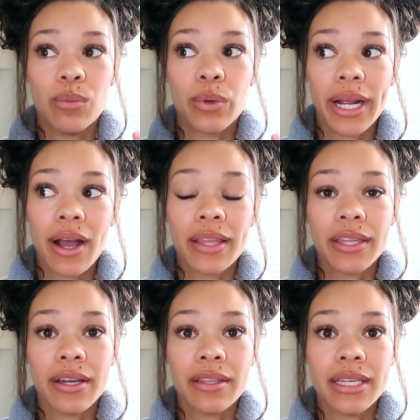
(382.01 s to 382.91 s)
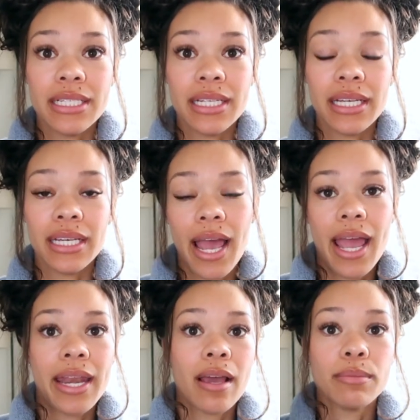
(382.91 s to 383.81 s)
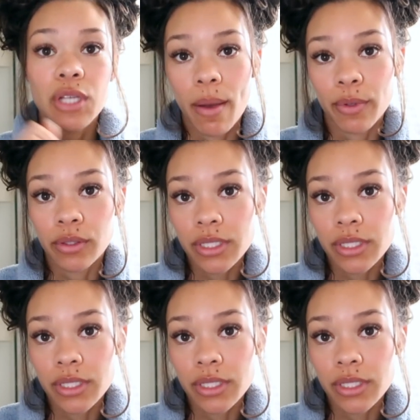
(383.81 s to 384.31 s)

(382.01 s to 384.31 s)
And when I got there, they did an abdominal